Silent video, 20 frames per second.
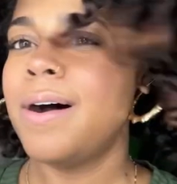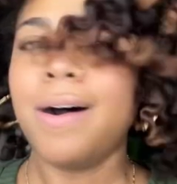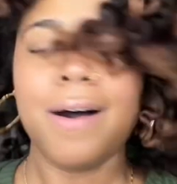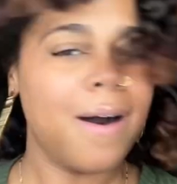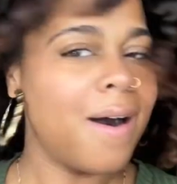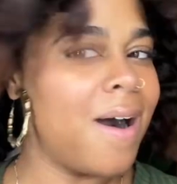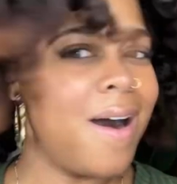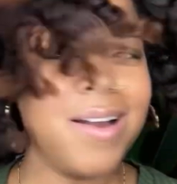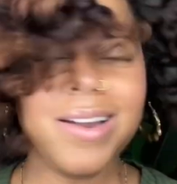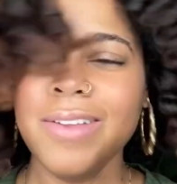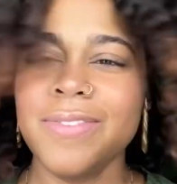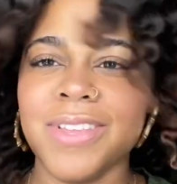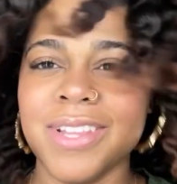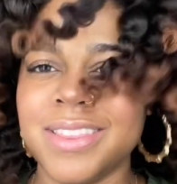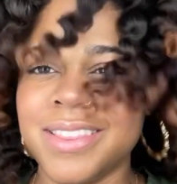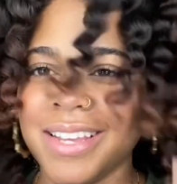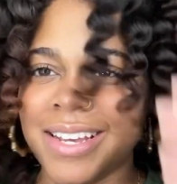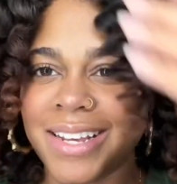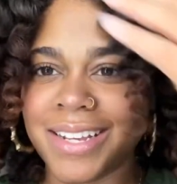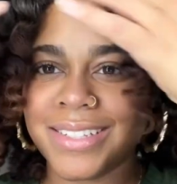all of the
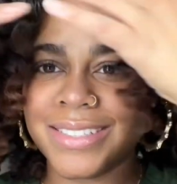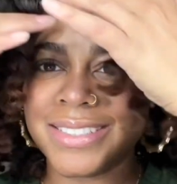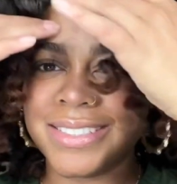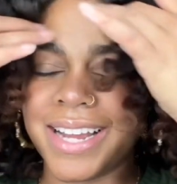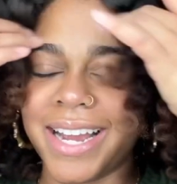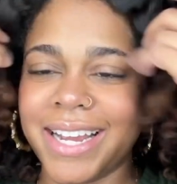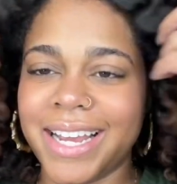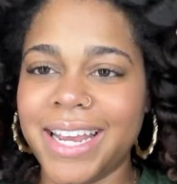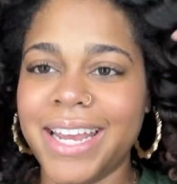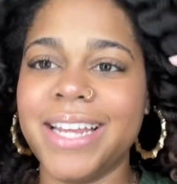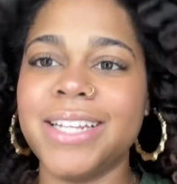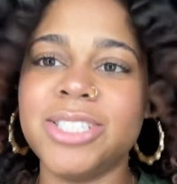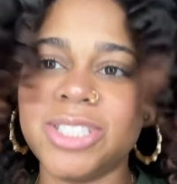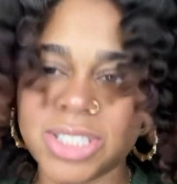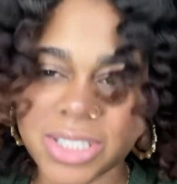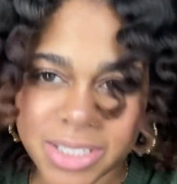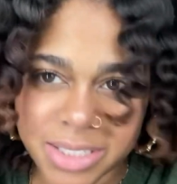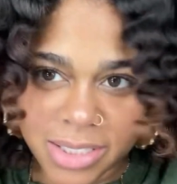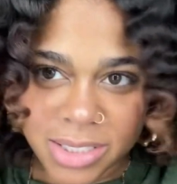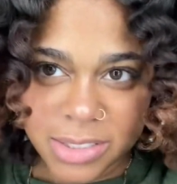things. Like, it
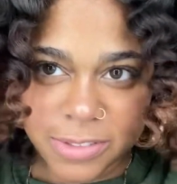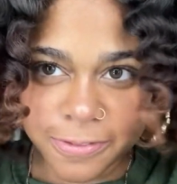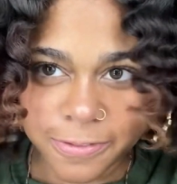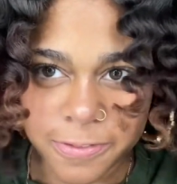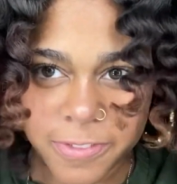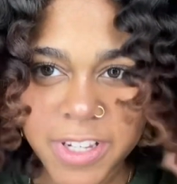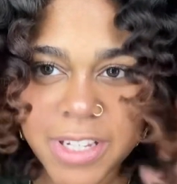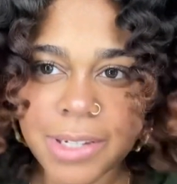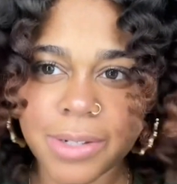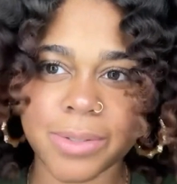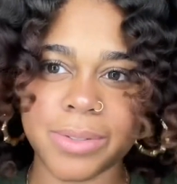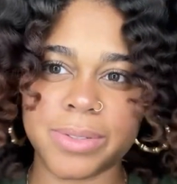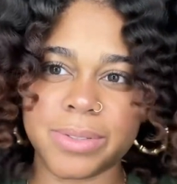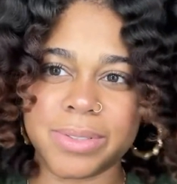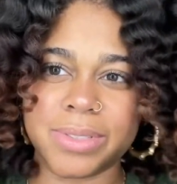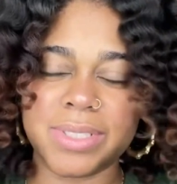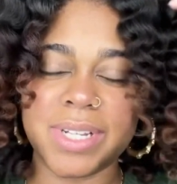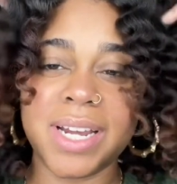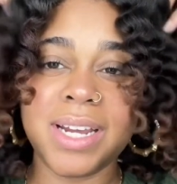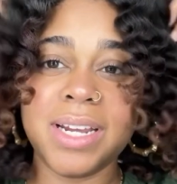just
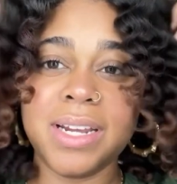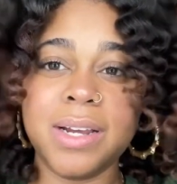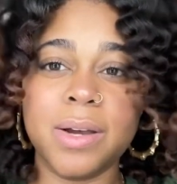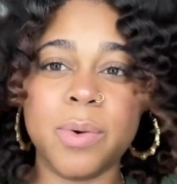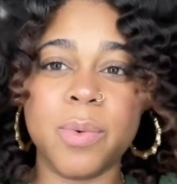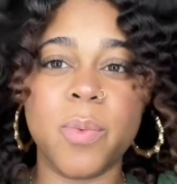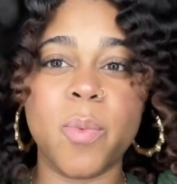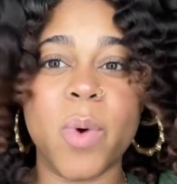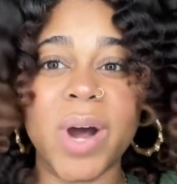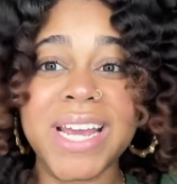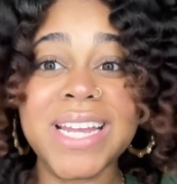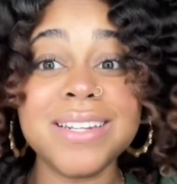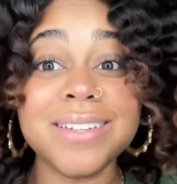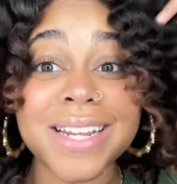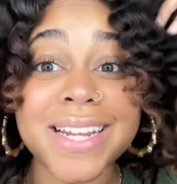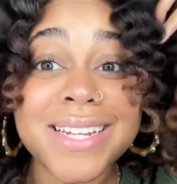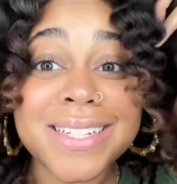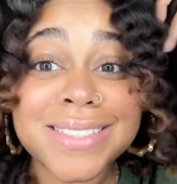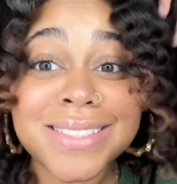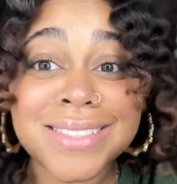feels
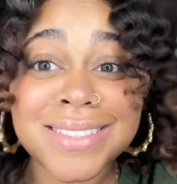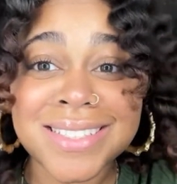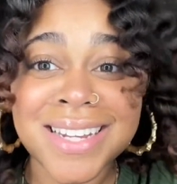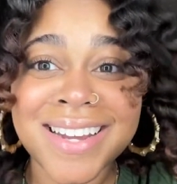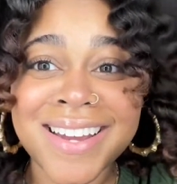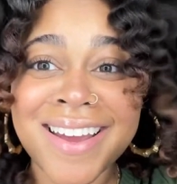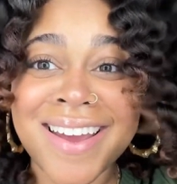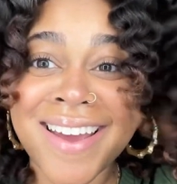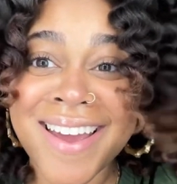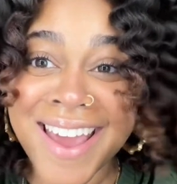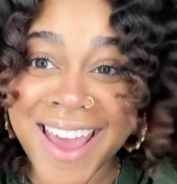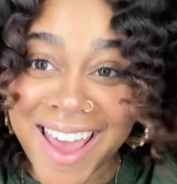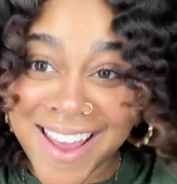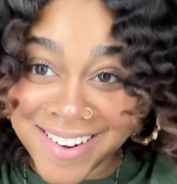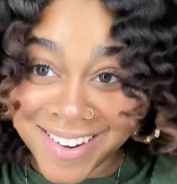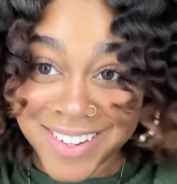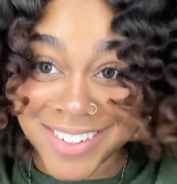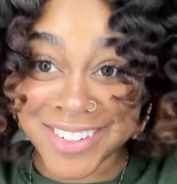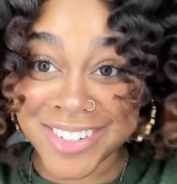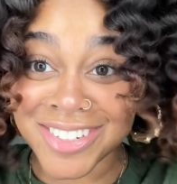weightless and
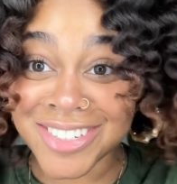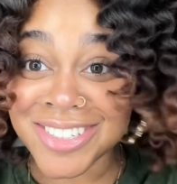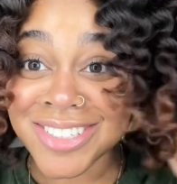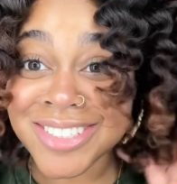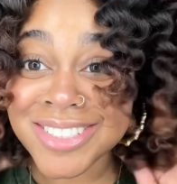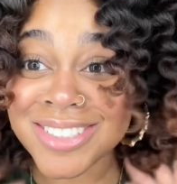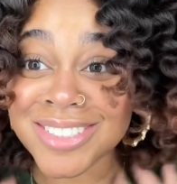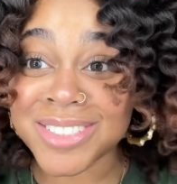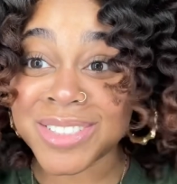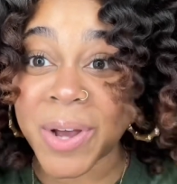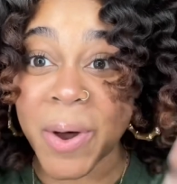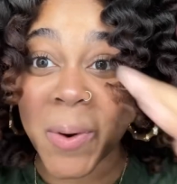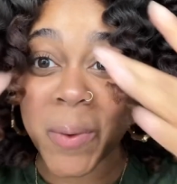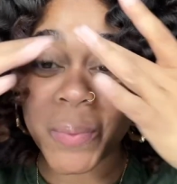it looks so